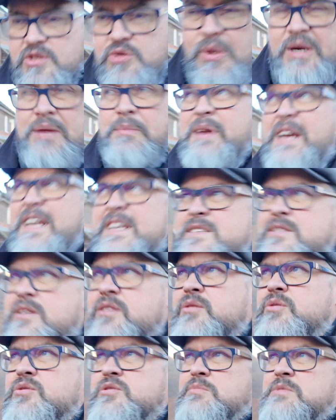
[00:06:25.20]
20 minutes, I
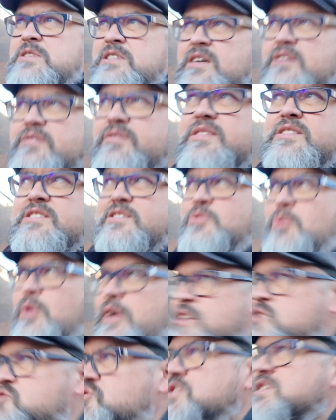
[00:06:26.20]
thought to myself, this is
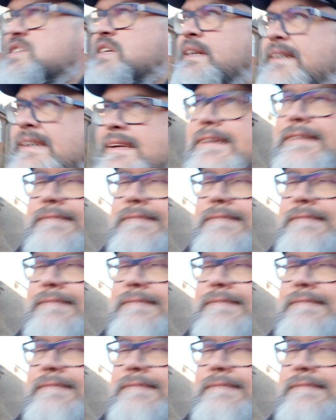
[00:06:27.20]
quite interesting.